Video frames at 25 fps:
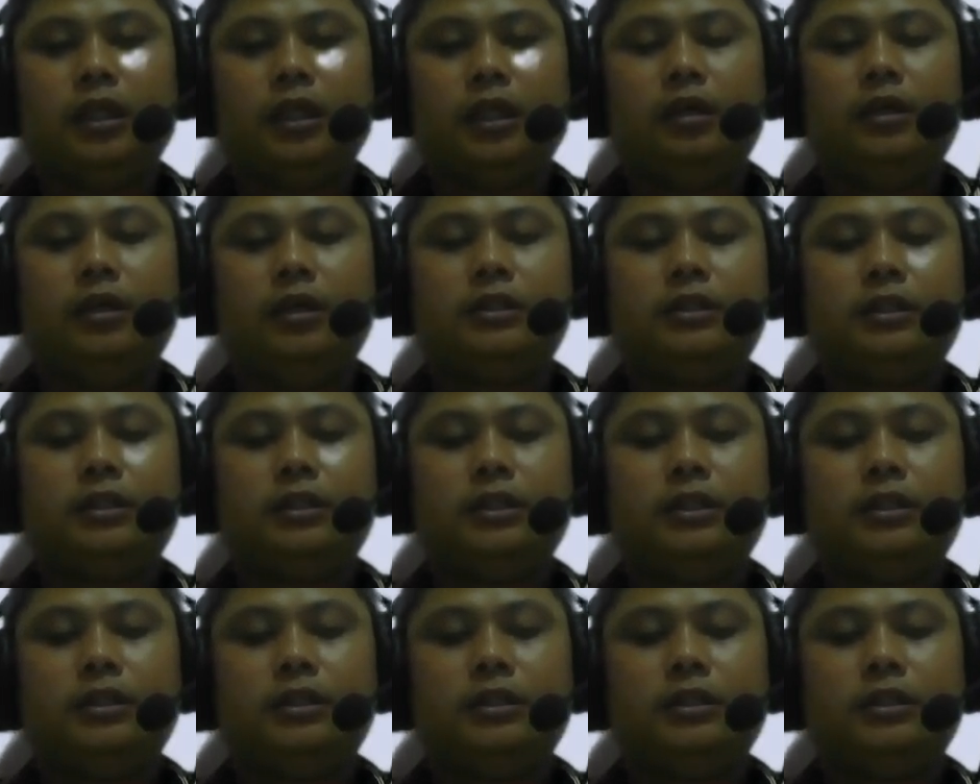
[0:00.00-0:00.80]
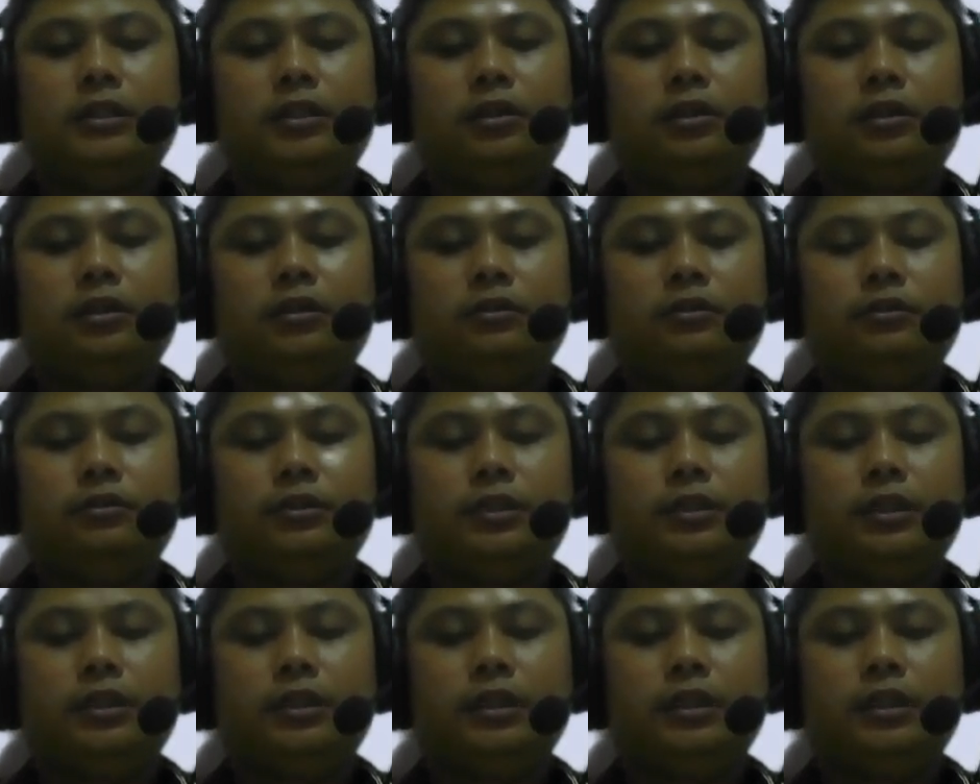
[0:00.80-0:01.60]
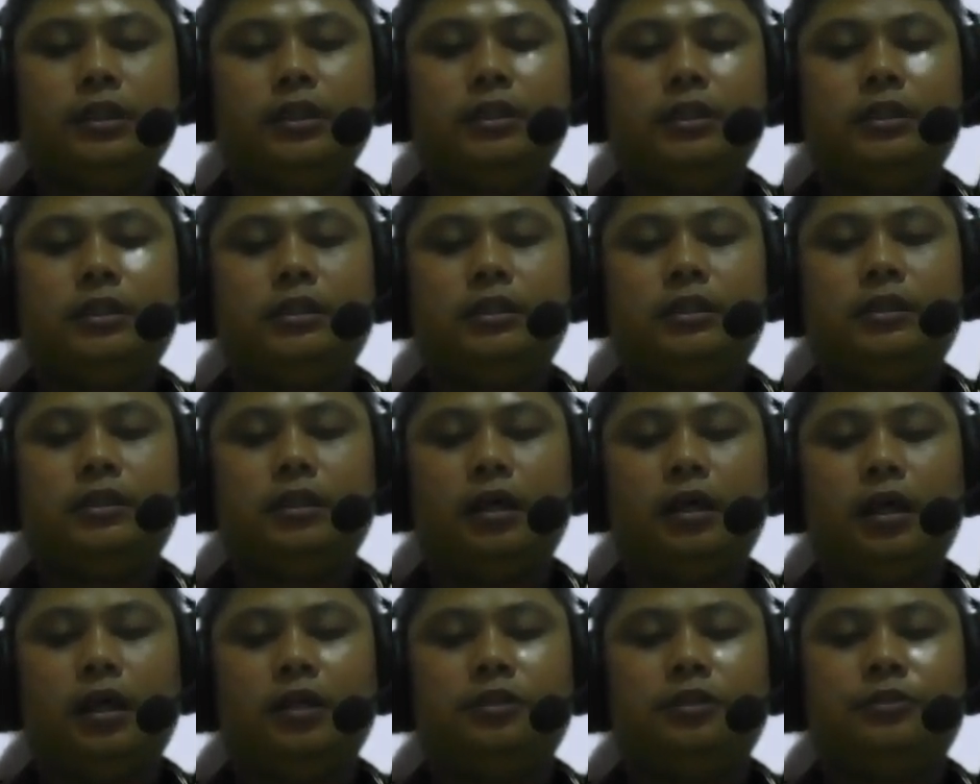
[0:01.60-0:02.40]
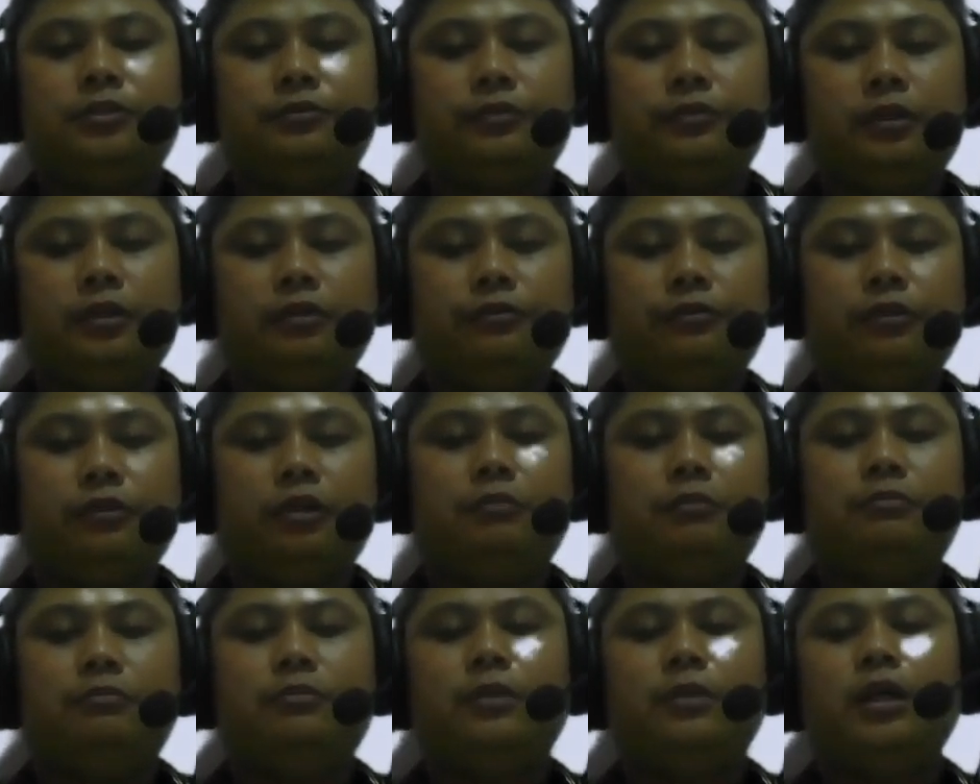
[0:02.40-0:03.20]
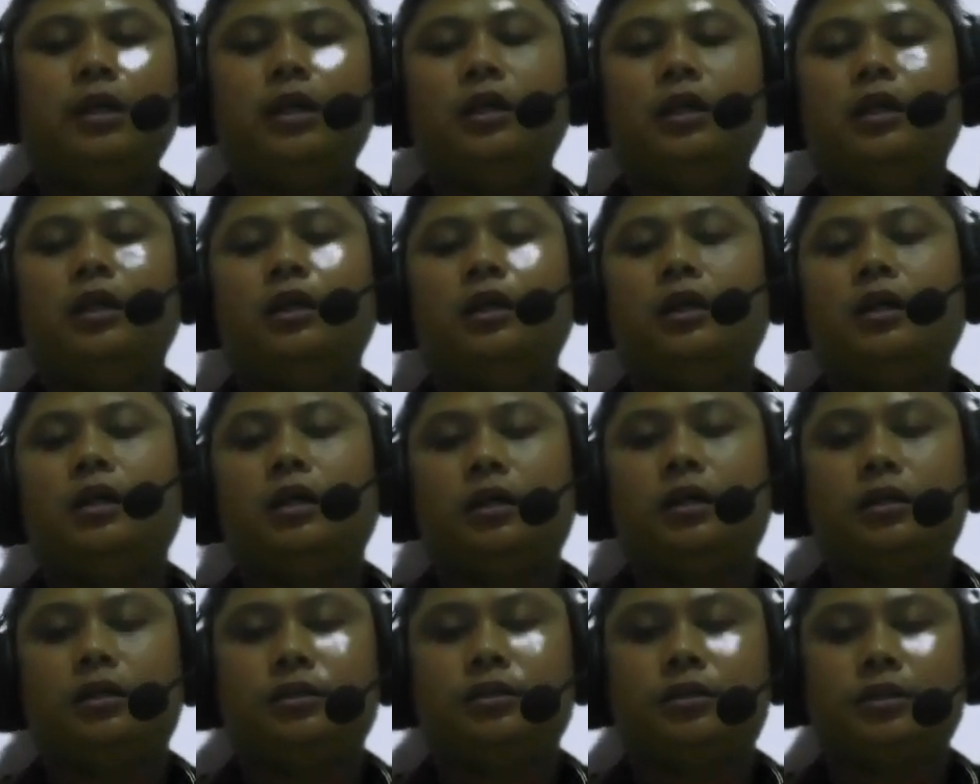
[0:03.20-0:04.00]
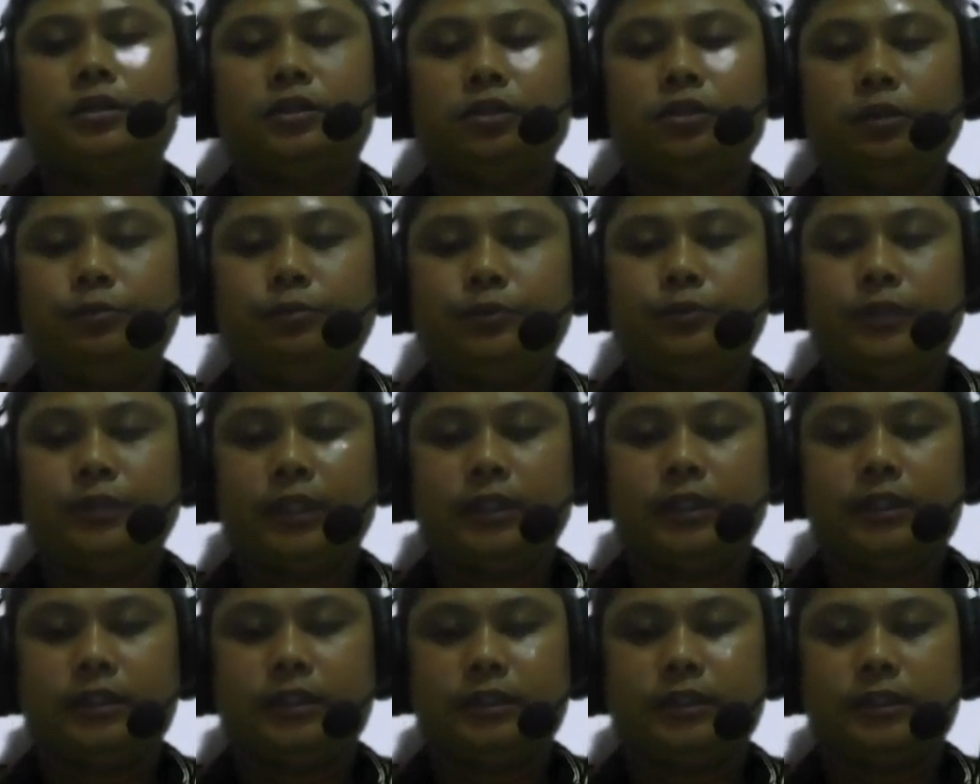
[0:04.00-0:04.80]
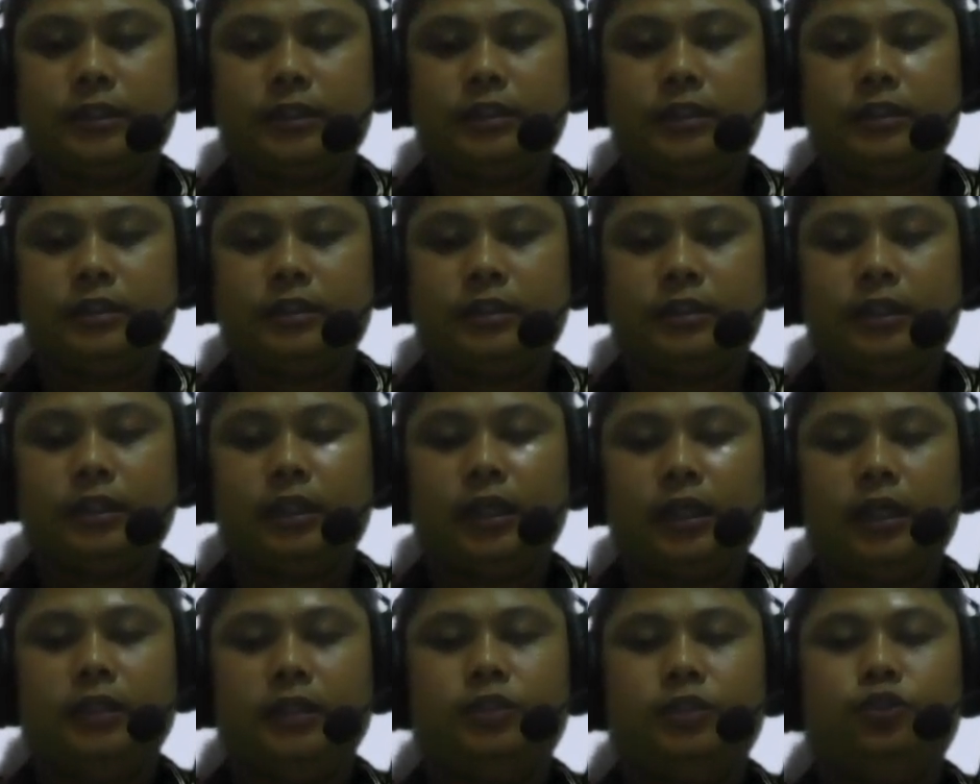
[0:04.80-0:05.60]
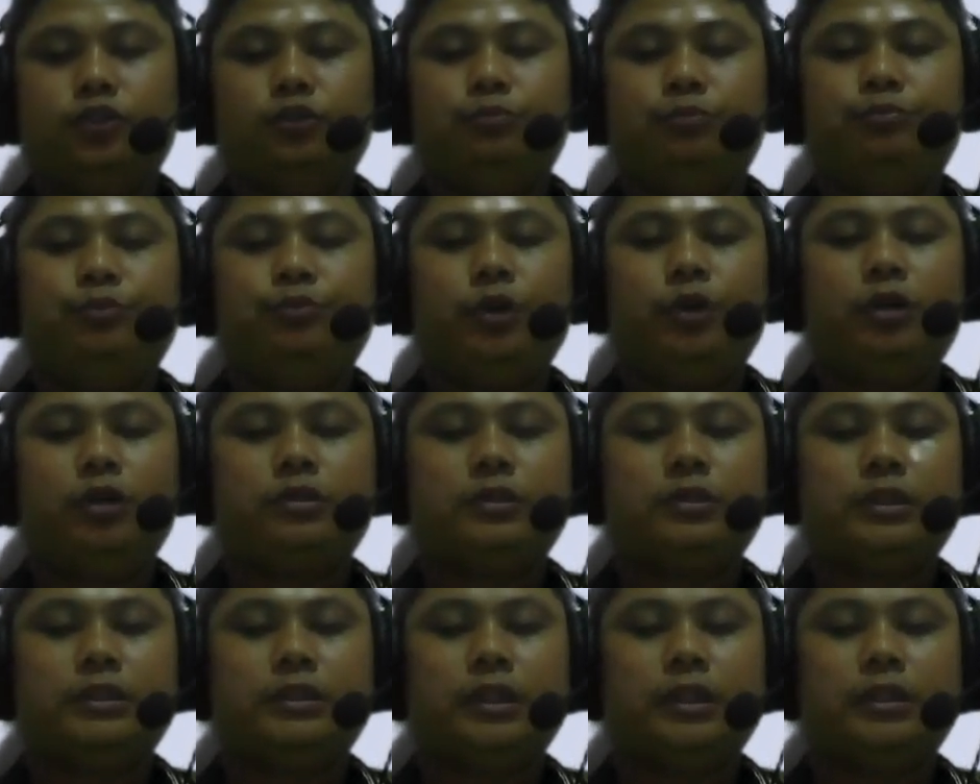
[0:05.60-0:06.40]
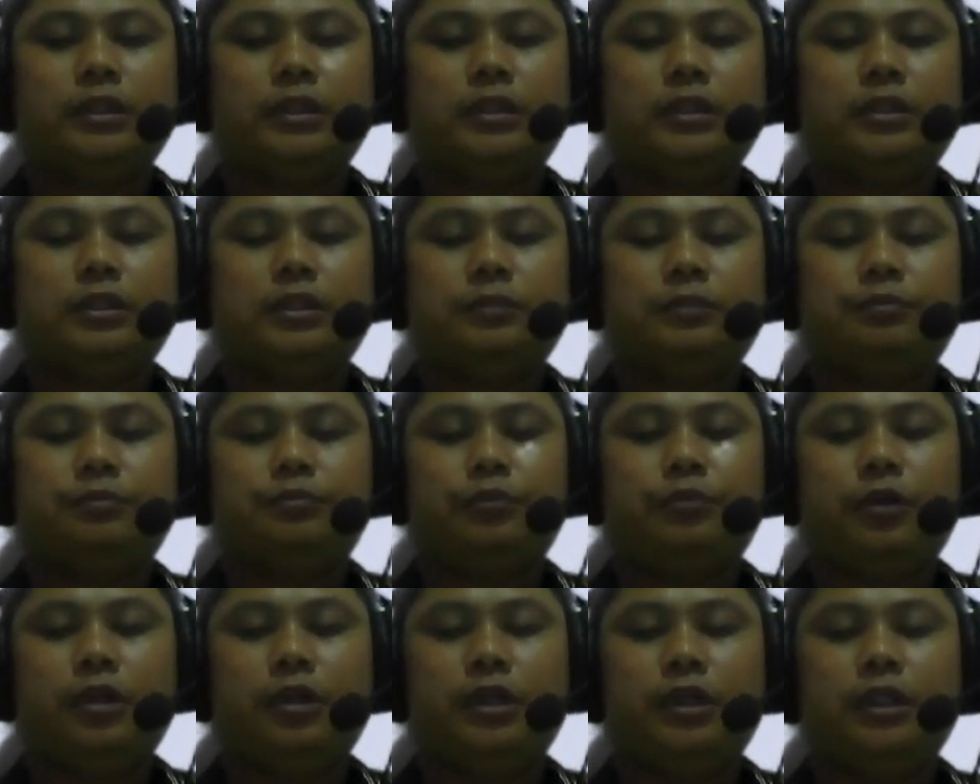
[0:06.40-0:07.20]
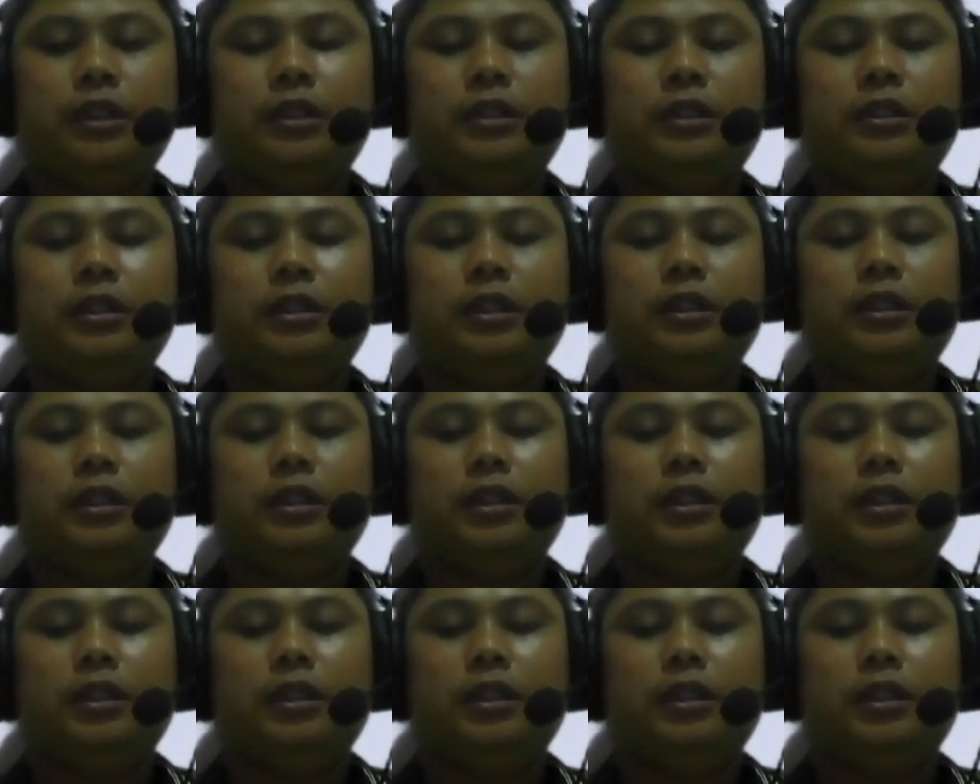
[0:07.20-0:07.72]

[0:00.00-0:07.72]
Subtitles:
What is the conclusion is answer from research objects and support the sentence point,